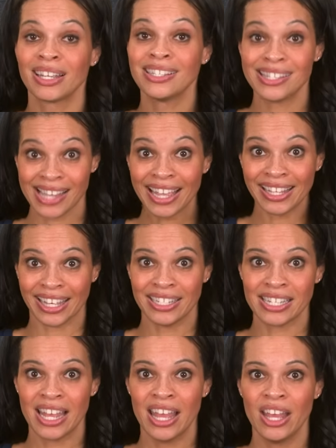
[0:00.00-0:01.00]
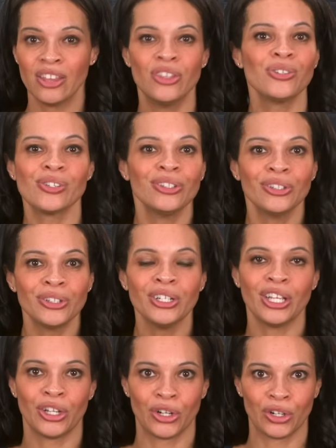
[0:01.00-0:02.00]
Second, there's a
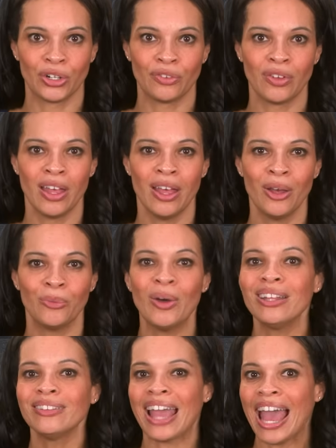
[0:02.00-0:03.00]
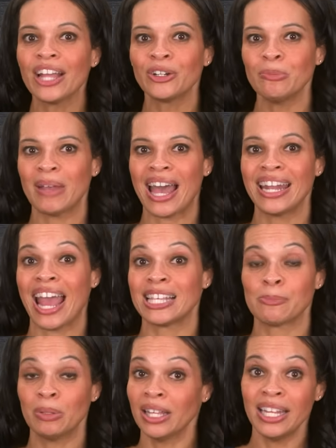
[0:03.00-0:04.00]
learning curve. While Acrobat
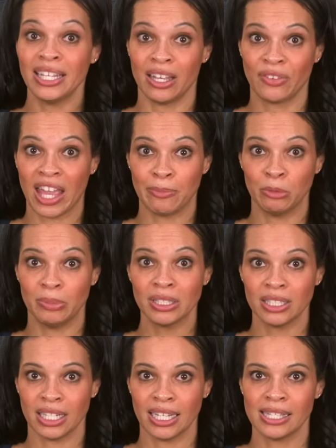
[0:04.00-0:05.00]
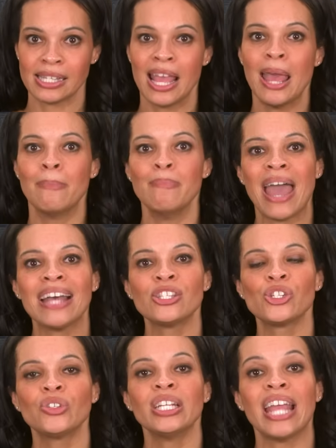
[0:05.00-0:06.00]
has plenty of capabilities,
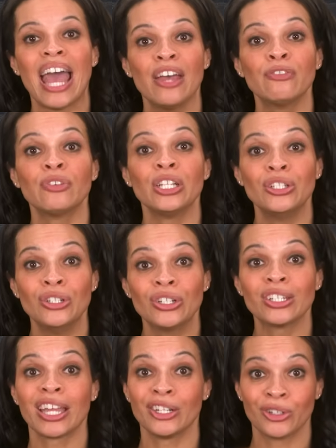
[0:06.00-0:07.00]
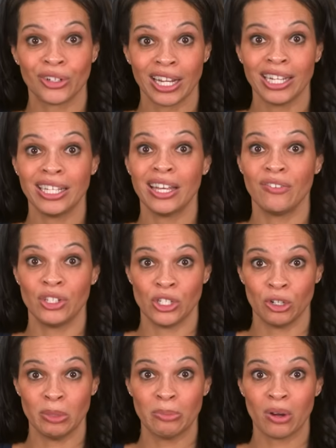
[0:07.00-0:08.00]
mastering every nook and cranny of
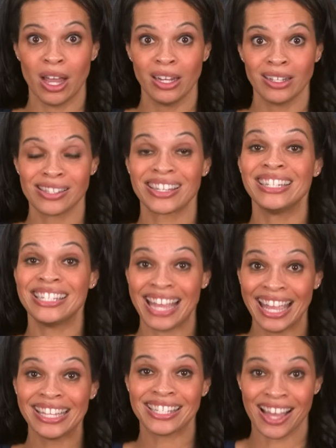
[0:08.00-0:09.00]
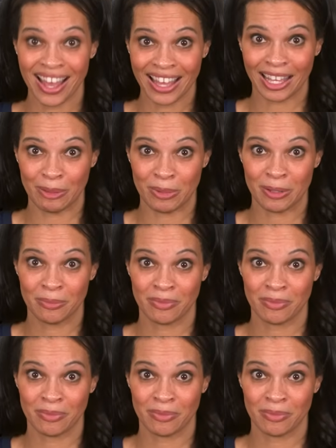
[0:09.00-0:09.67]
Adobe products can take time.